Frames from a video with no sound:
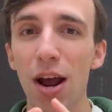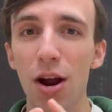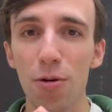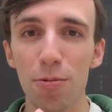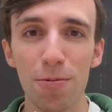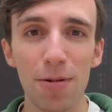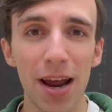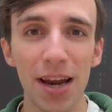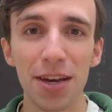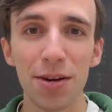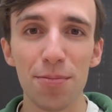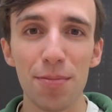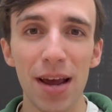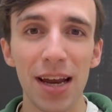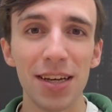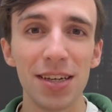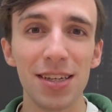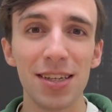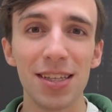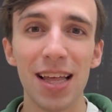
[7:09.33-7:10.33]
Red
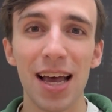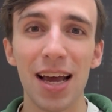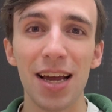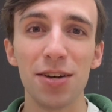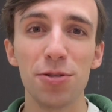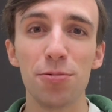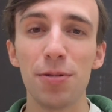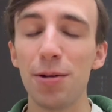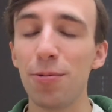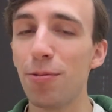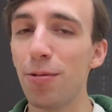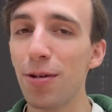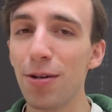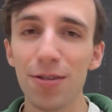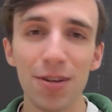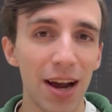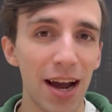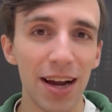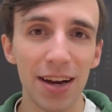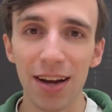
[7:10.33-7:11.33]
meant that we were
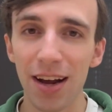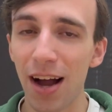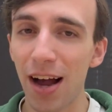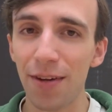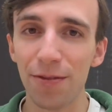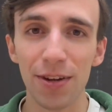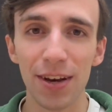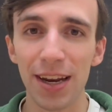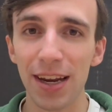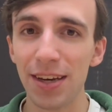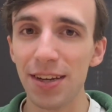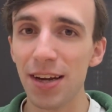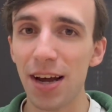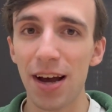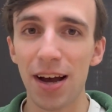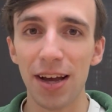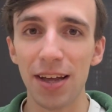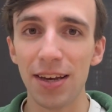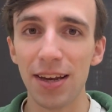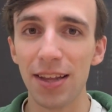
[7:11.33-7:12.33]
not confident
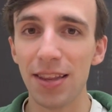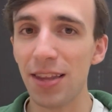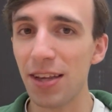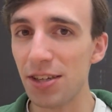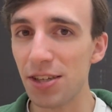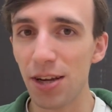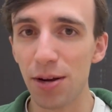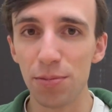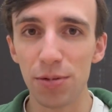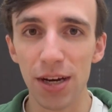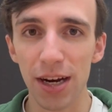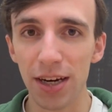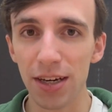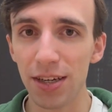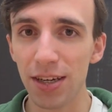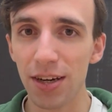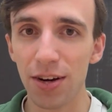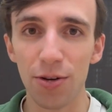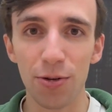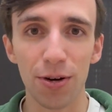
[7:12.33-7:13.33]
on the
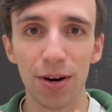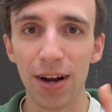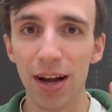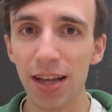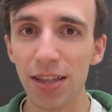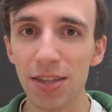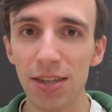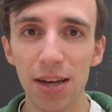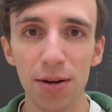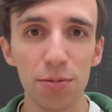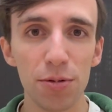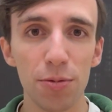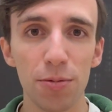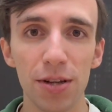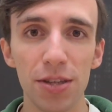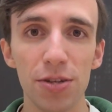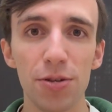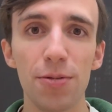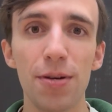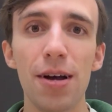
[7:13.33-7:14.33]
subject or concept
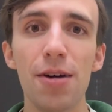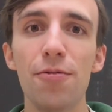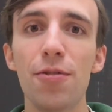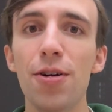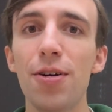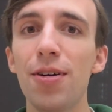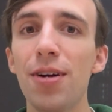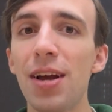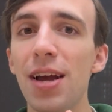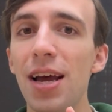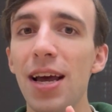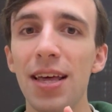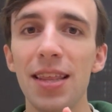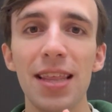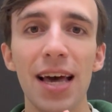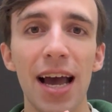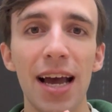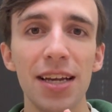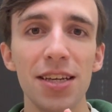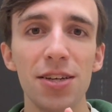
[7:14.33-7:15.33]
whatsoever,
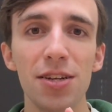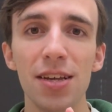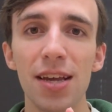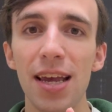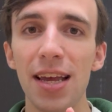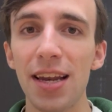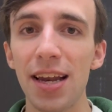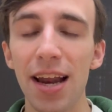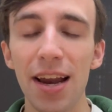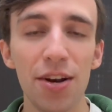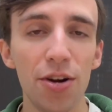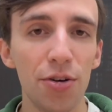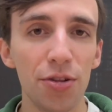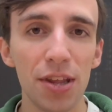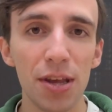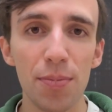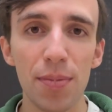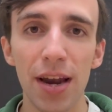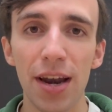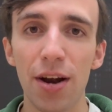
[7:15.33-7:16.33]
that it had only
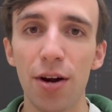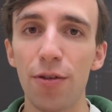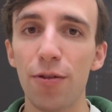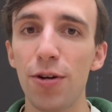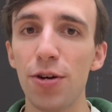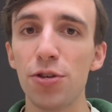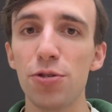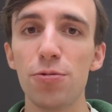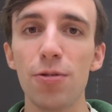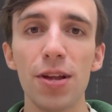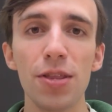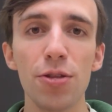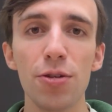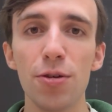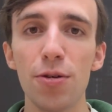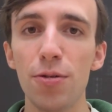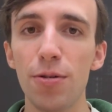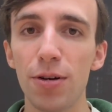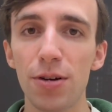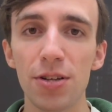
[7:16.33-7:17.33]
been our first run
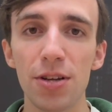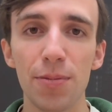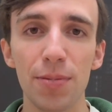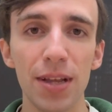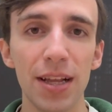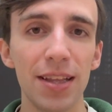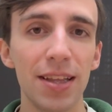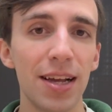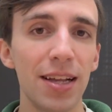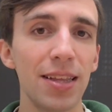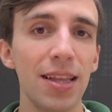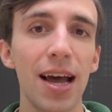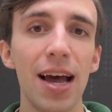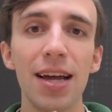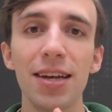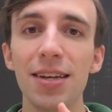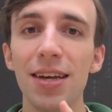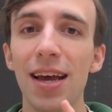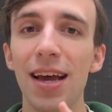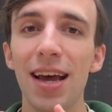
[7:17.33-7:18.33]
through or something like
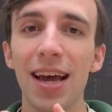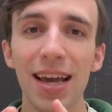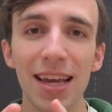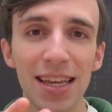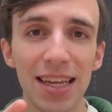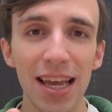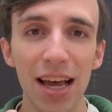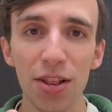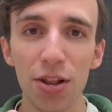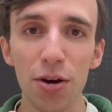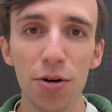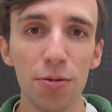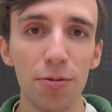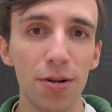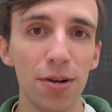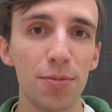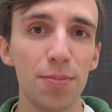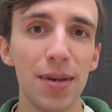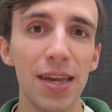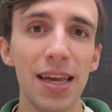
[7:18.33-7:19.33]
that. Yellow
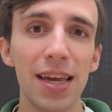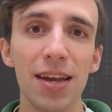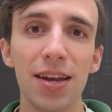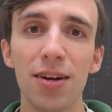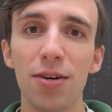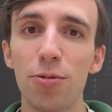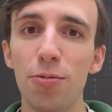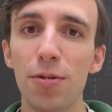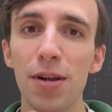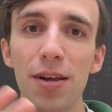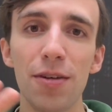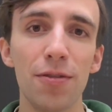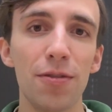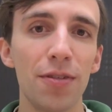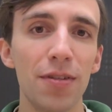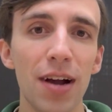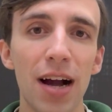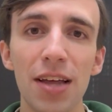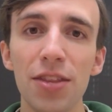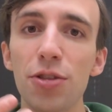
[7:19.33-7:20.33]
would be we've
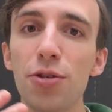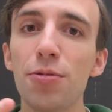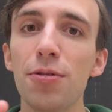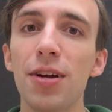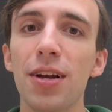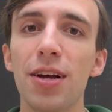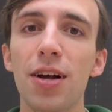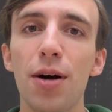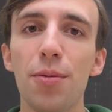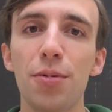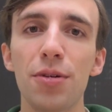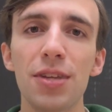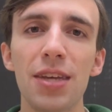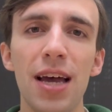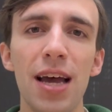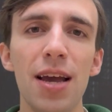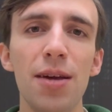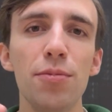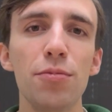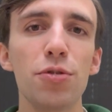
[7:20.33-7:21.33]
gone through it a couple
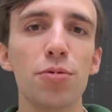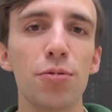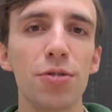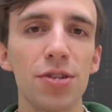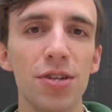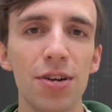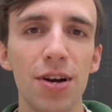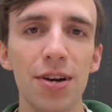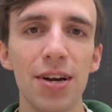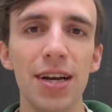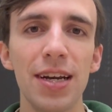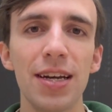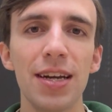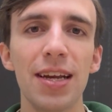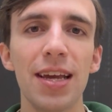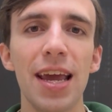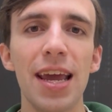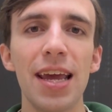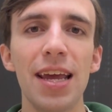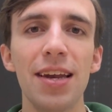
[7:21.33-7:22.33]
times, we're starting to
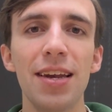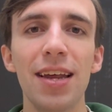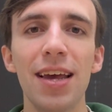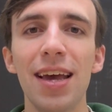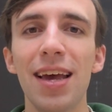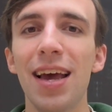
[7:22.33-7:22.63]
gain